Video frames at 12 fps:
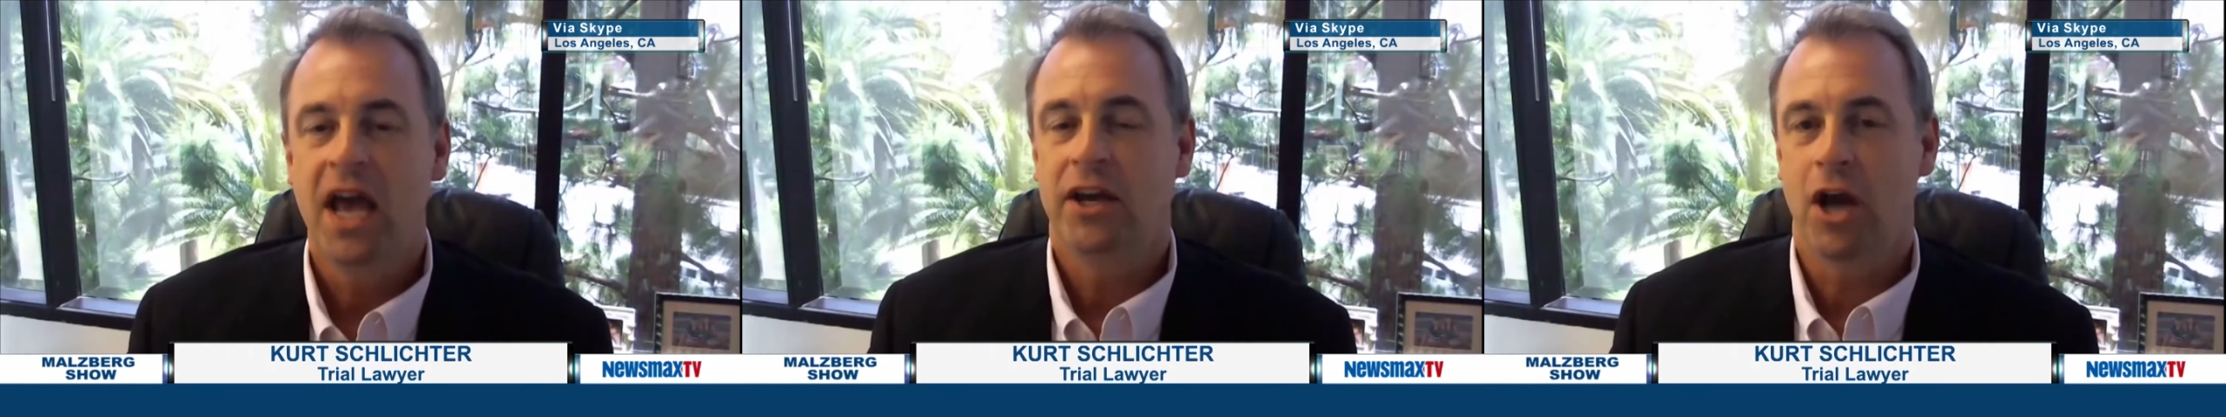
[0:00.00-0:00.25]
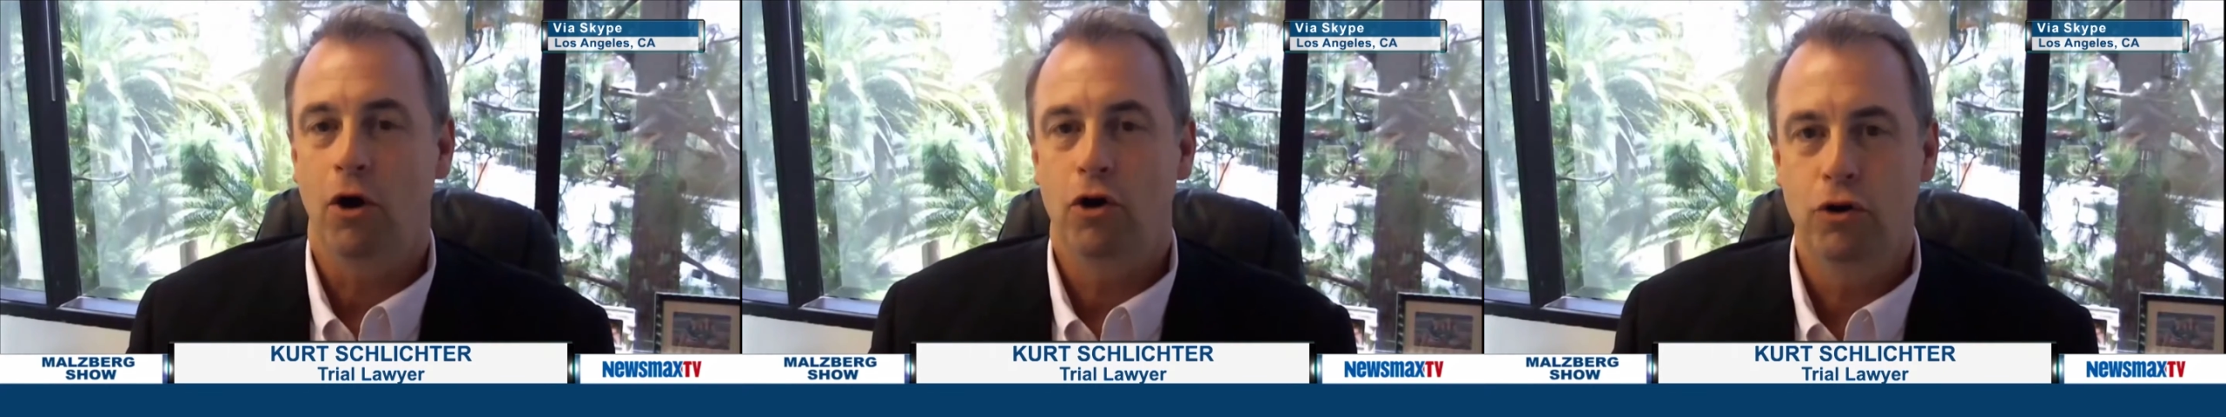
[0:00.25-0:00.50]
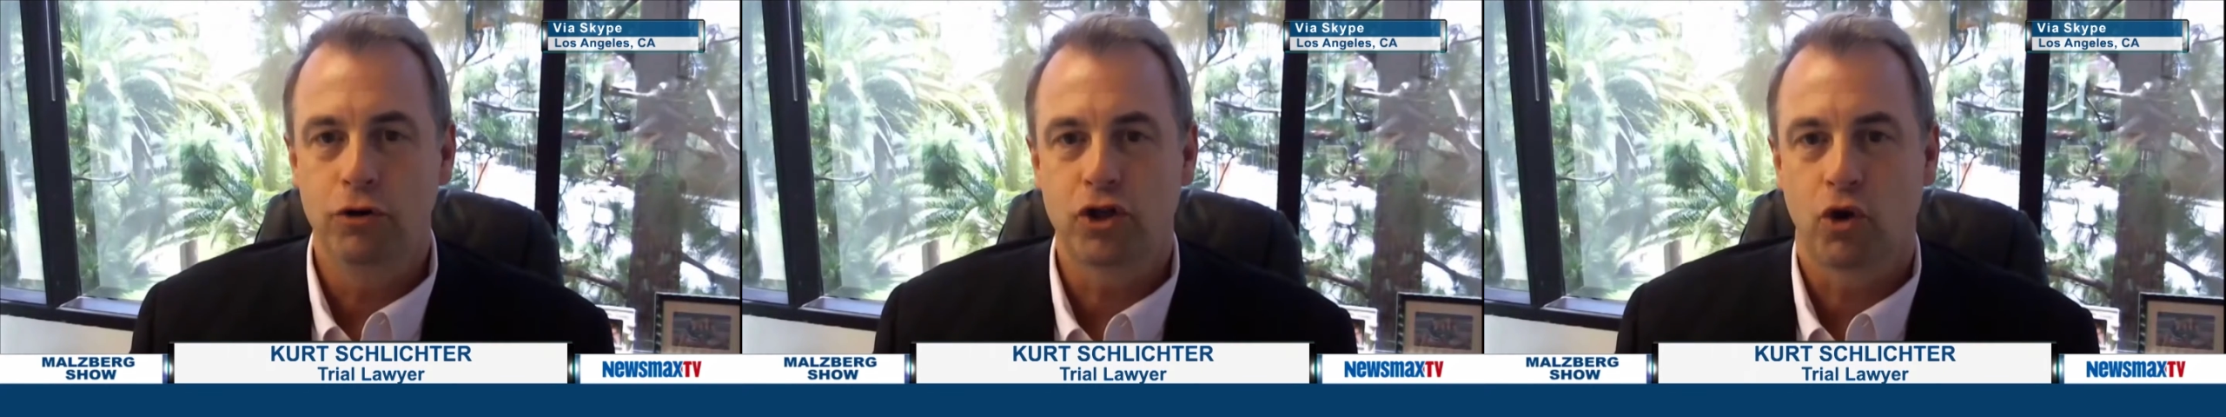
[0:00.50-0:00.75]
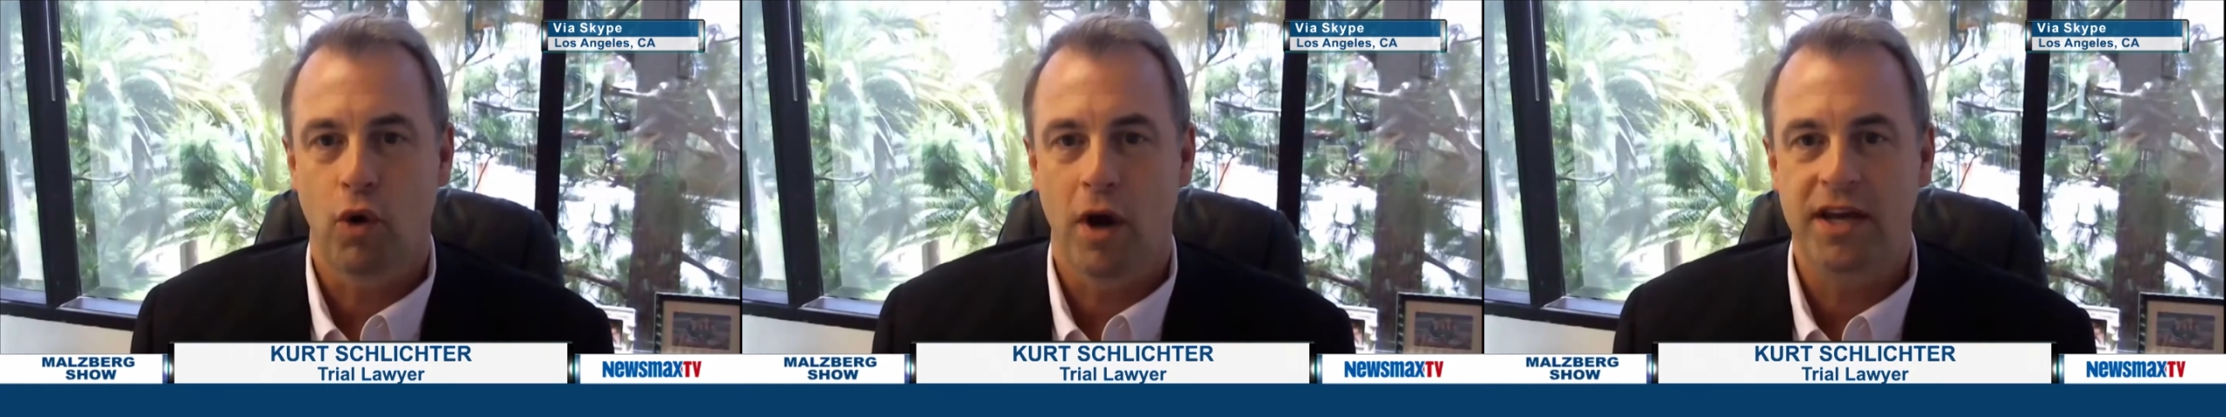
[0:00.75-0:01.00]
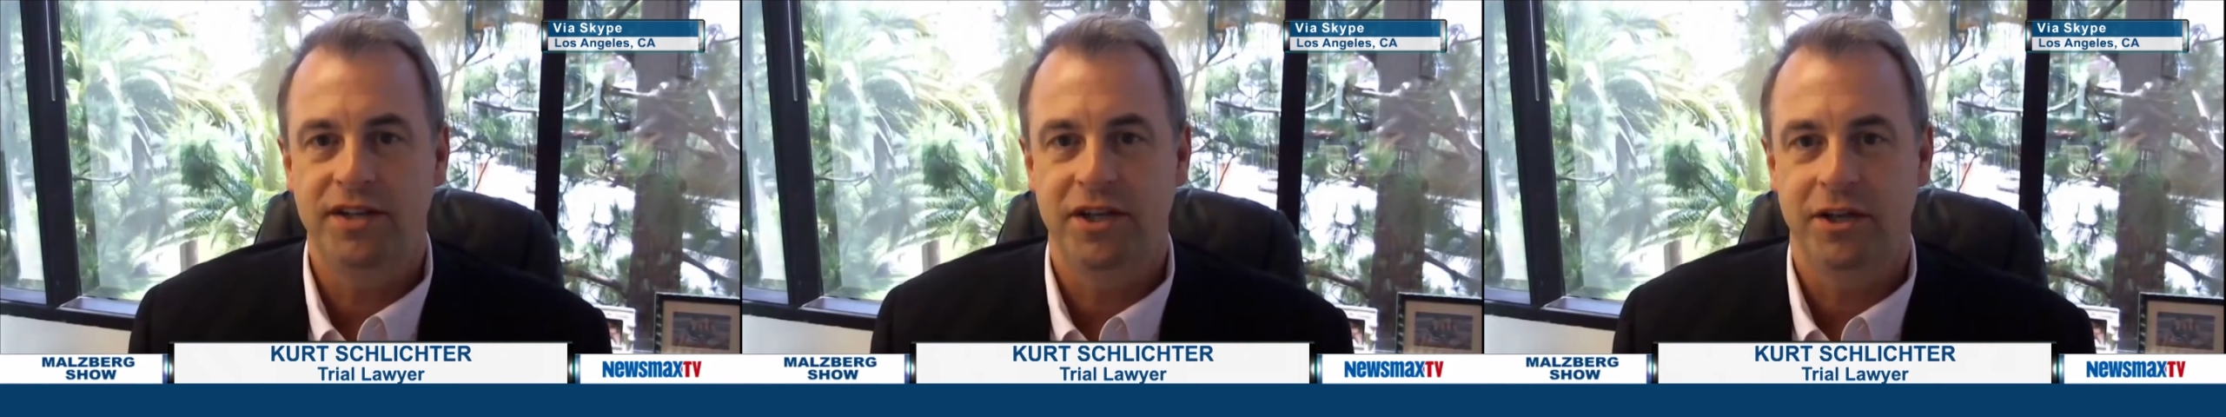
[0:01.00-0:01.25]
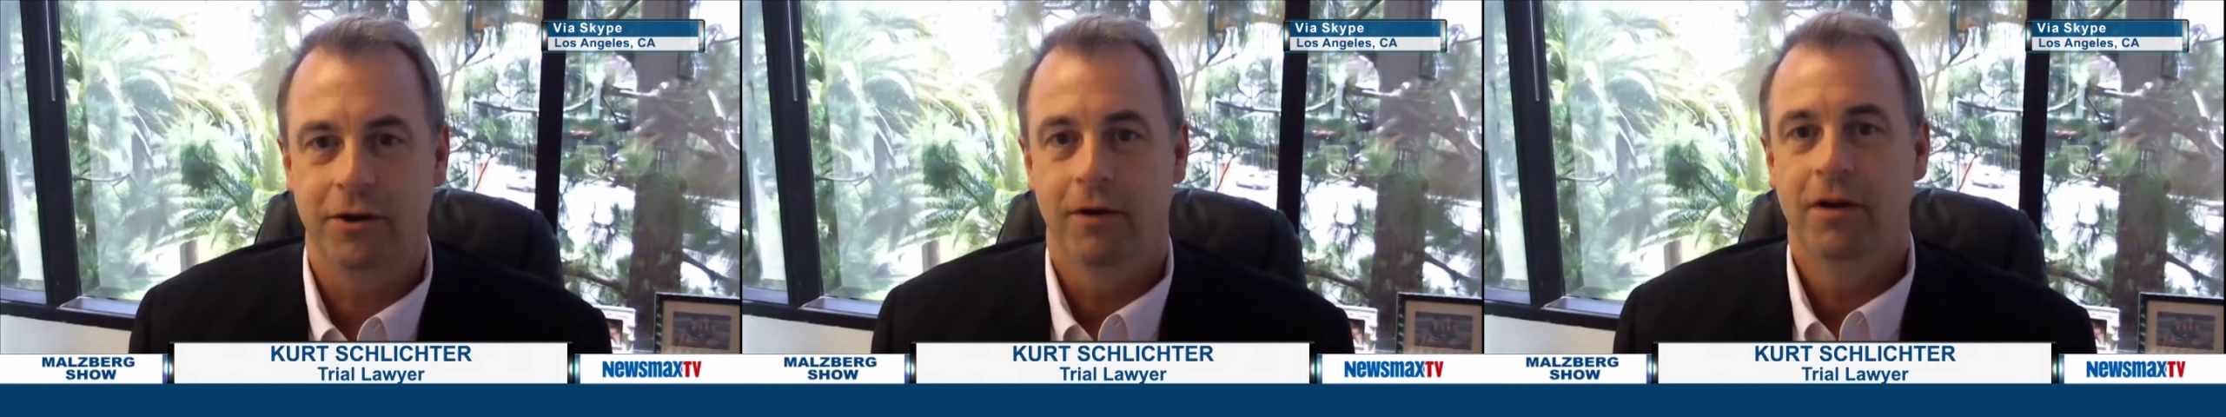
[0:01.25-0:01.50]
Yeah, who's
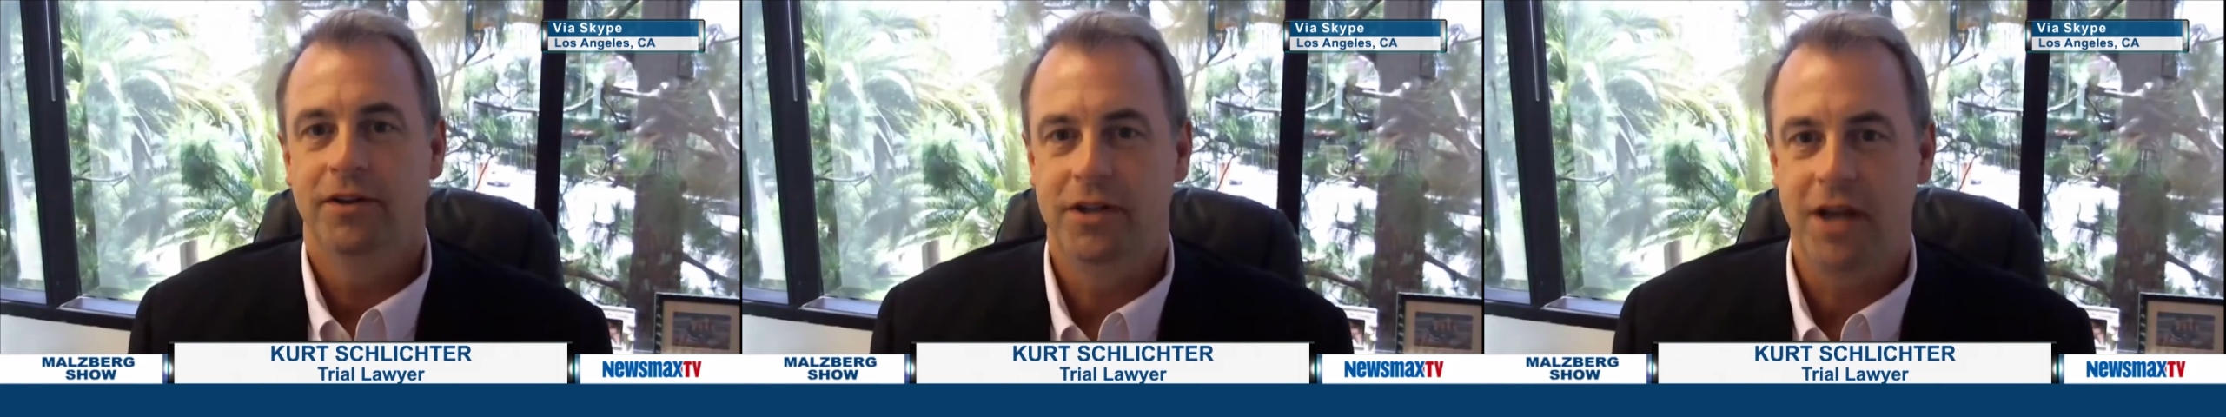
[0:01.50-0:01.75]
crazier,